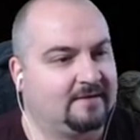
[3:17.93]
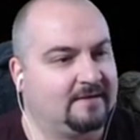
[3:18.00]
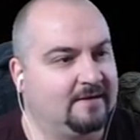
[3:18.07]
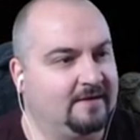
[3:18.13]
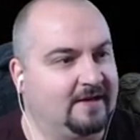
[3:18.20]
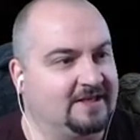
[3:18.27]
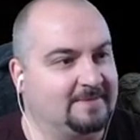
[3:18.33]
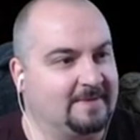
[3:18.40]

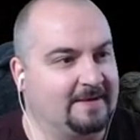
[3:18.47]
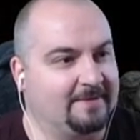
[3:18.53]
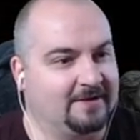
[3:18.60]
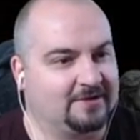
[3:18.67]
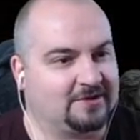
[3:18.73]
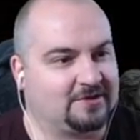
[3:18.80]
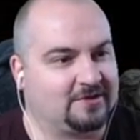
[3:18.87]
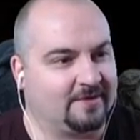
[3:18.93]
Who knows? Maybe I'll
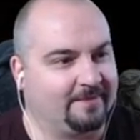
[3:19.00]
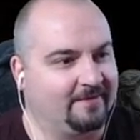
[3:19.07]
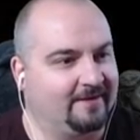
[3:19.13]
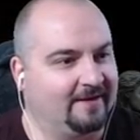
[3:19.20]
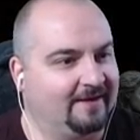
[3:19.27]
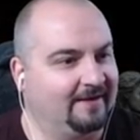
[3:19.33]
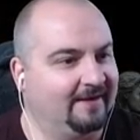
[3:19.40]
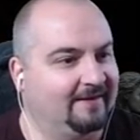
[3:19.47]
just drop it
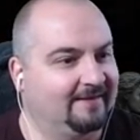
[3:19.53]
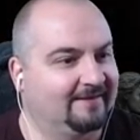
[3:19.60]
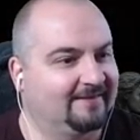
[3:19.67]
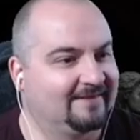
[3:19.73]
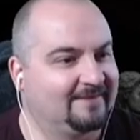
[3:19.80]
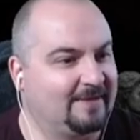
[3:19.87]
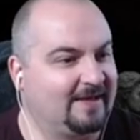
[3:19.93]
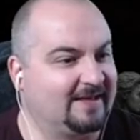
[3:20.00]
right now.
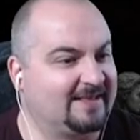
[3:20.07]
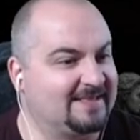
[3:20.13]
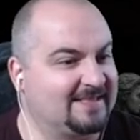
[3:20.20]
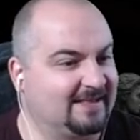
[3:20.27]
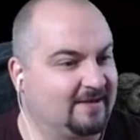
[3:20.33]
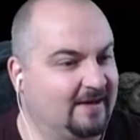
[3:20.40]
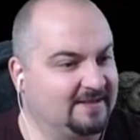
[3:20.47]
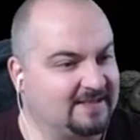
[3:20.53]
But like I
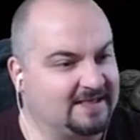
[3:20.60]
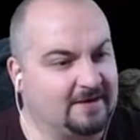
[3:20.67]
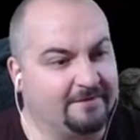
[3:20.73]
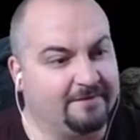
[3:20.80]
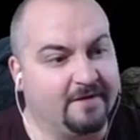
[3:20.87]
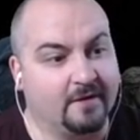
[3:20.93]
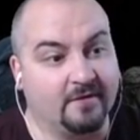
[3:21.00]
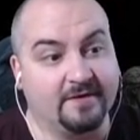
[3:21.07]
said, guys, it's a
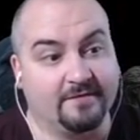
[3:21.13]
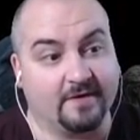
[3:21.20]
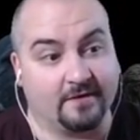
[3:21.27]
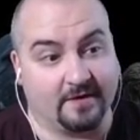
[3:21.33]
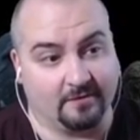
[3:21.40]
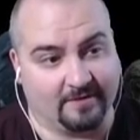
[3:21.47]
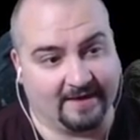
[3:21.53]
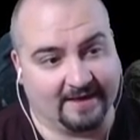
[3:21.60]
very,
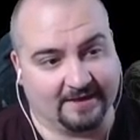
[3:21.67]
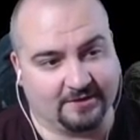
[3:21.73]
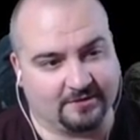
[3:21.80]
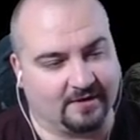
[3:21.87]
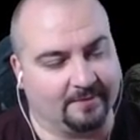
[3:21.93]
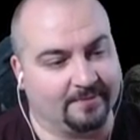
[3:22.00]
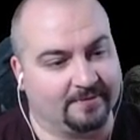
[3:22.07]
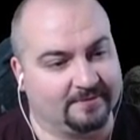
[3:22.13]
very rare
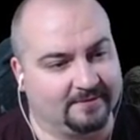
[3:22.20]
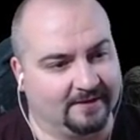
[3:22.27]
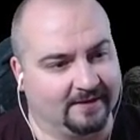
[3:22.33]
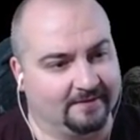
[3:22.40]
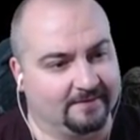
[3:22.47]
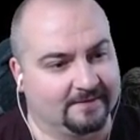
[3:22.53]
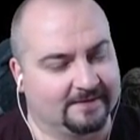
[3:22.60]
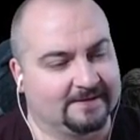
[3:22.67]
drop, you
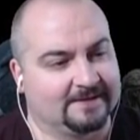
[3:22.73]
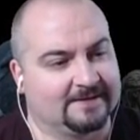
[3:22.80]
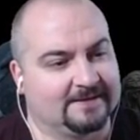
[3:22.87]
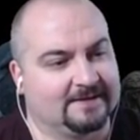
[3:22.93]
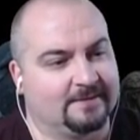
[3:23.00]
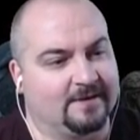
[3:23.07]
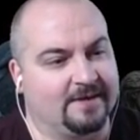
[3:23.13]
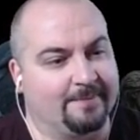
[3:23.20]
know.
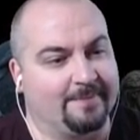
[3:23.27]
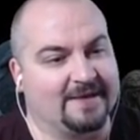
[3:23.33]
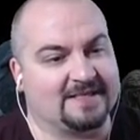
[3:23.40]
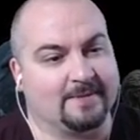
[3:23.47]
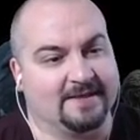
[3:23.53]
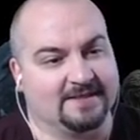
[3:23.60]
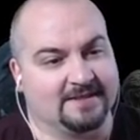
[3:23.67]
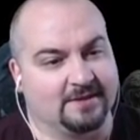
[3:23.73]
One of the
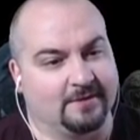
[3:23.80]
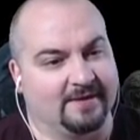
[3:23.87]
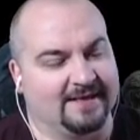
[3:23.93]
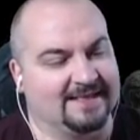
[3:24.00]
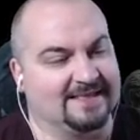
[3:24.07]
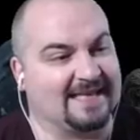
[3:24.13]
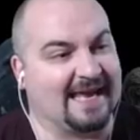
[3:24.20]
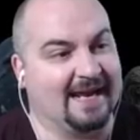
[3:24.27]
best ways of doing
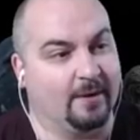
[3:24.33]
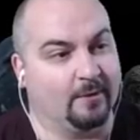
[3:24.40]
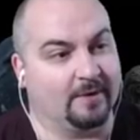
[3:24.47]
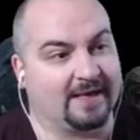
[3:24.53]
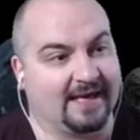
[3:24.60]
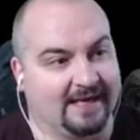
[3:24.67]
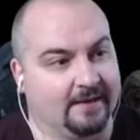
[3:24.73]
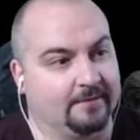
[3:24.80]
it is Hell
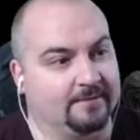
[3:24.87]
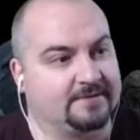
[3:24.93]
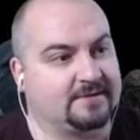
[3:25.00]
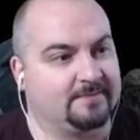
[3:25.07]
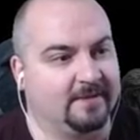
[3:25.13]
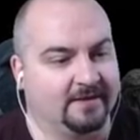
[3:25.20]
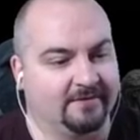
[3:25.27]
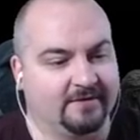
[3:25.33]
Cows,
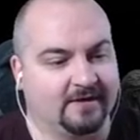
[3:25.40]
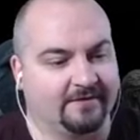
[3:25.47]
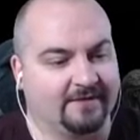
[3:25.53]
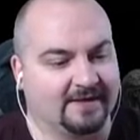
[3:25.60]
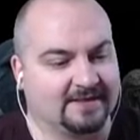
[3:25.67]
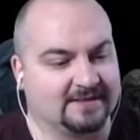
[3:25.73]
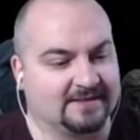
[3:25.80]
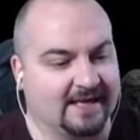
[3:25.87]
but if you don't have
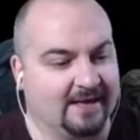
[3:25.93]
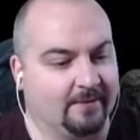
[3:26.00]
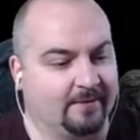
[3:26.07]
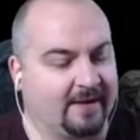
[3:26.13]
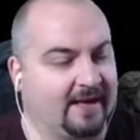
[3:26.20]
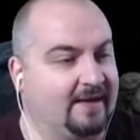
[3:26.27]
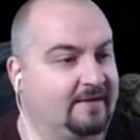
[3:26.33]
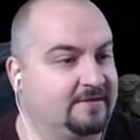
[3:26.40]
access to Hell
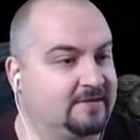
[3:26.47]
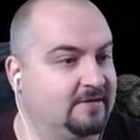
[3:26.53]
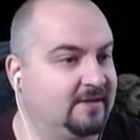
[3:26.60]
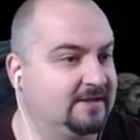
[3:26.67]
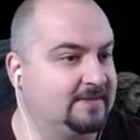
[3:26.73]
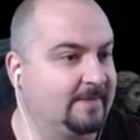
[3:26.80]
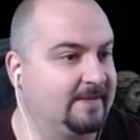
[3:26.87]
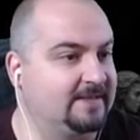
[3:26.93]
Cows, you
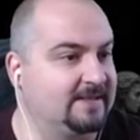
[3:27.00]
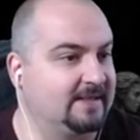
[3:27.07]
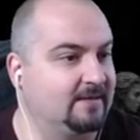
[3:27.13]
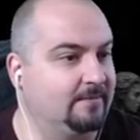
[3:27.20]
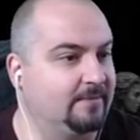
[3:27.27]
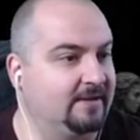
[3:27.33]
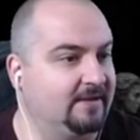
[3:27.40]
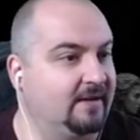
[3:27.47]
need to basically
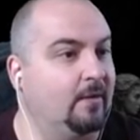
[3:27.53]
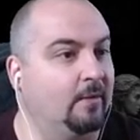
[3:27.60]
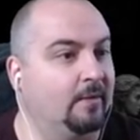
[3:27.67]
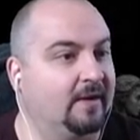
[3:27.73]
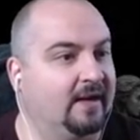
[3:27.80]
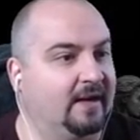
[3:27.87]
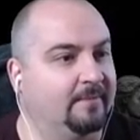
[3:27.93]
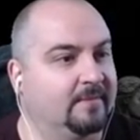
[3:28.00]
complete the whole
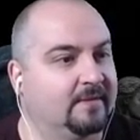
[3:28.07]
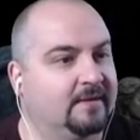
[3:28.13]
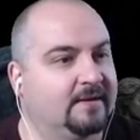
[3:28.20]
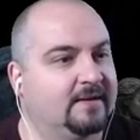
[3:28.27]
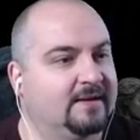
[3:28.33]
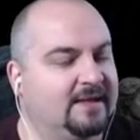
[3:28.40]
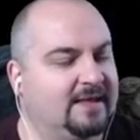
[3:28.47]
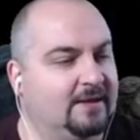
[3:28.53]
game.
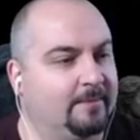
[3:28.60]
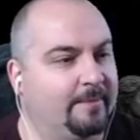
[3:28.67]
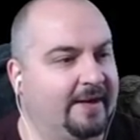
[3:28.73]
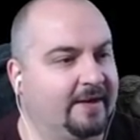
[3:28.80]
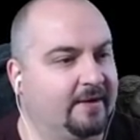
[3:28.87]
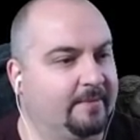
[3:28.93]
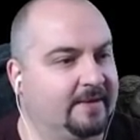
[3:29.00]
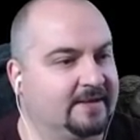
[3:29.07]
Kill
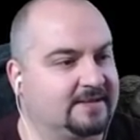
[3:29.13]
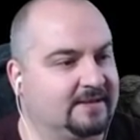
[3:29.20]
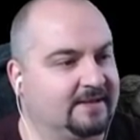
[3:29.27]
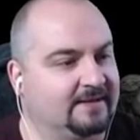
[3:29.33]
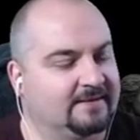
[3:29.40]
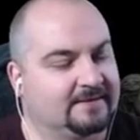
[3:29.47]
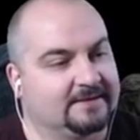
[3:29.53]
Bale, basically.